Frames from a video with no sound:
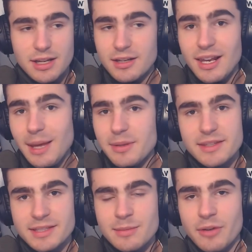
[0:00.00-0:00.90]
clapping
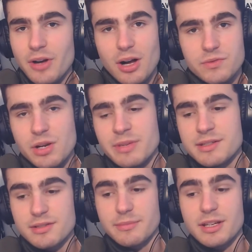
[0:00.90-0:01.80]
the team off at half time
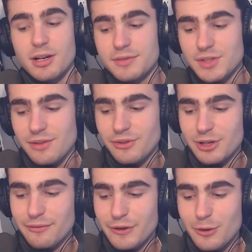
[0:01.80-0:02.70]
isn't something I've seen
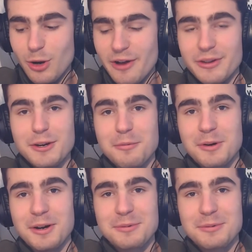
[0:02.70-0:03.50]
for quite a number,